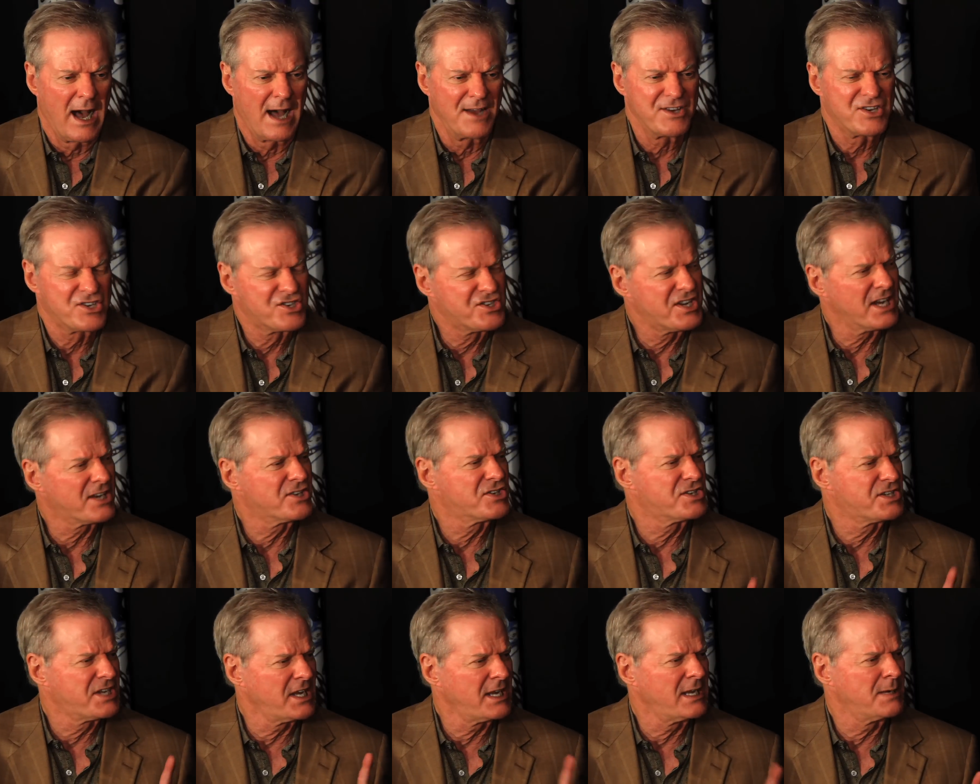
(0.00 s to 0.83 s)

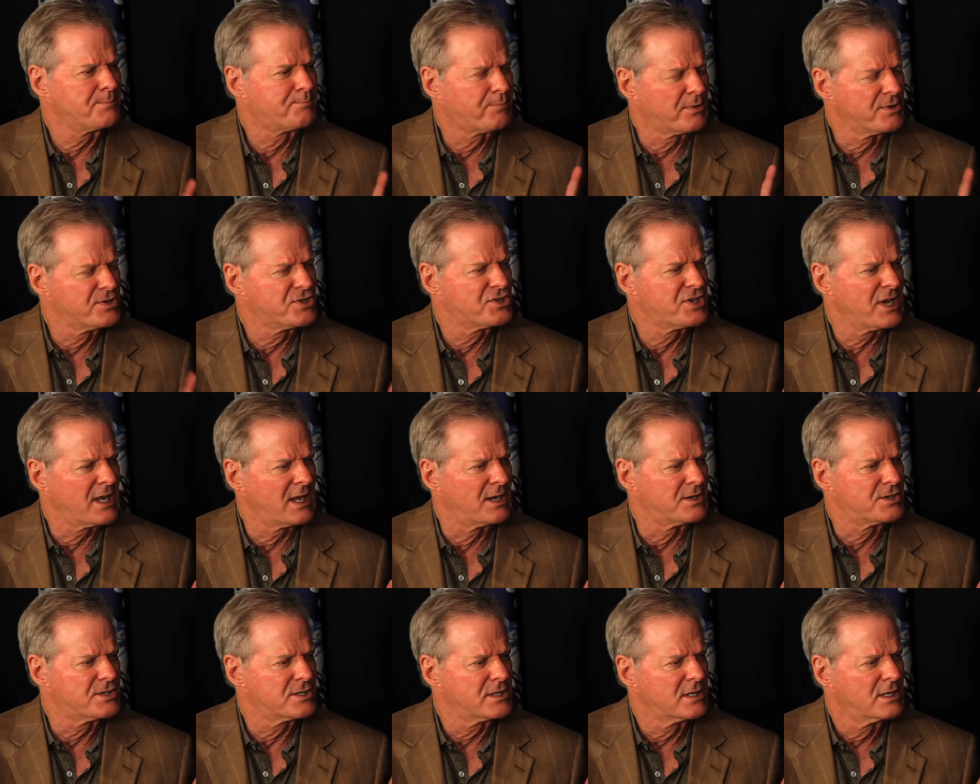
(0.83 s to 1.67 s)

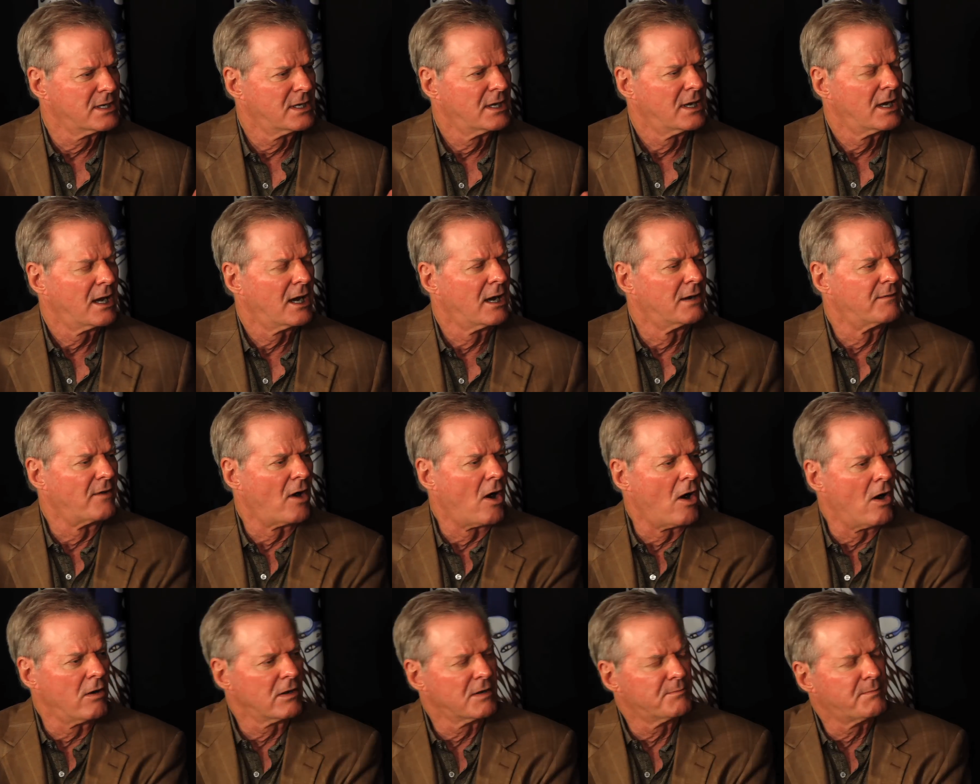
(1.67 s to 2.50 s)
16% of
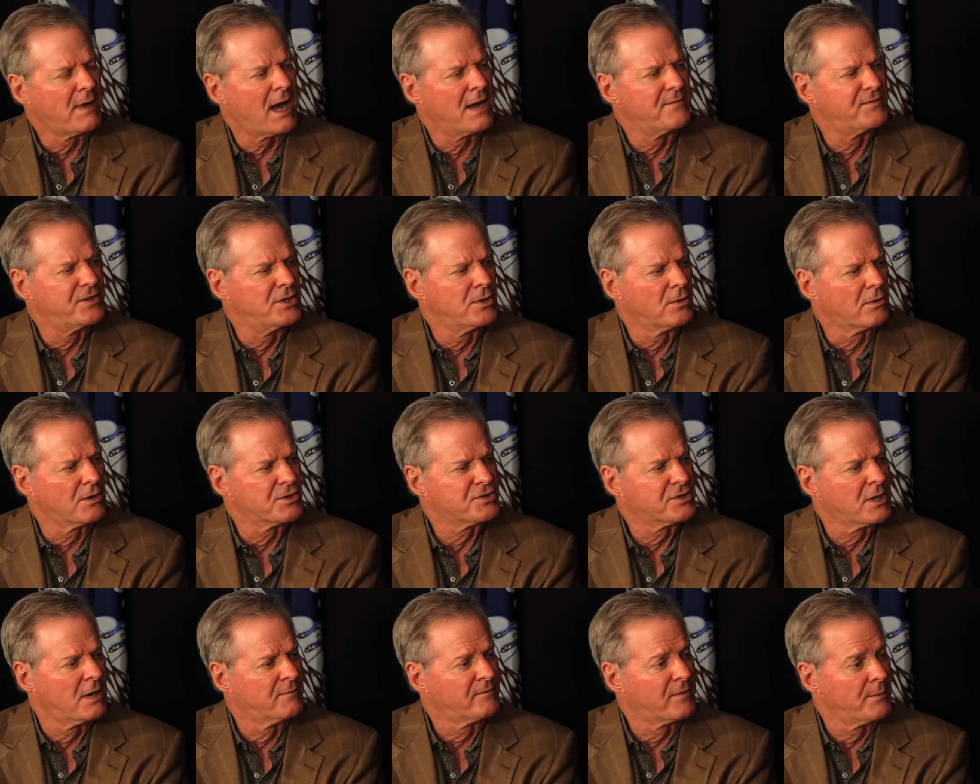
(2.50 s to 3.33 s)
all of my
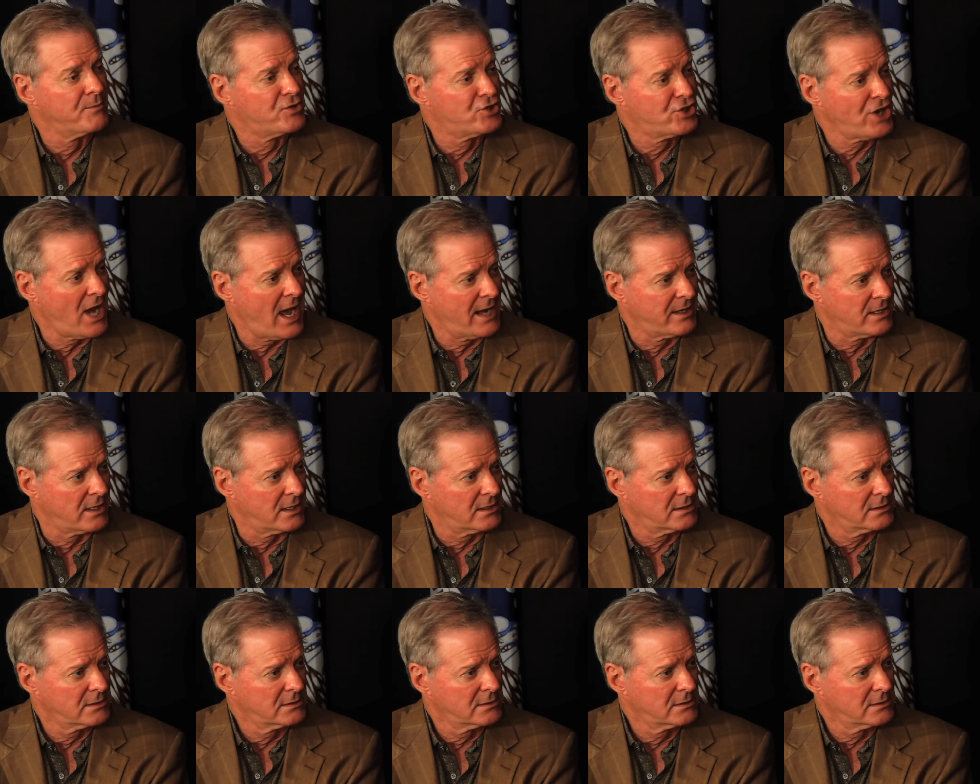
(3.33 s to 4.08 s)
viewers come from China.